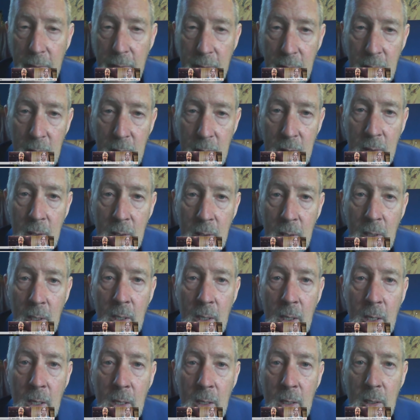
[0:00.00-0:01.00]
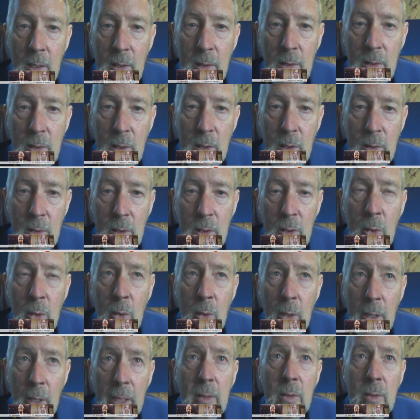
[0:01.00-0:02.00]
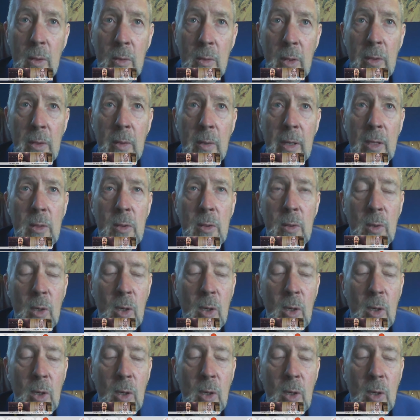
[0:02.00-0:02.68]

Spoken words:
than like the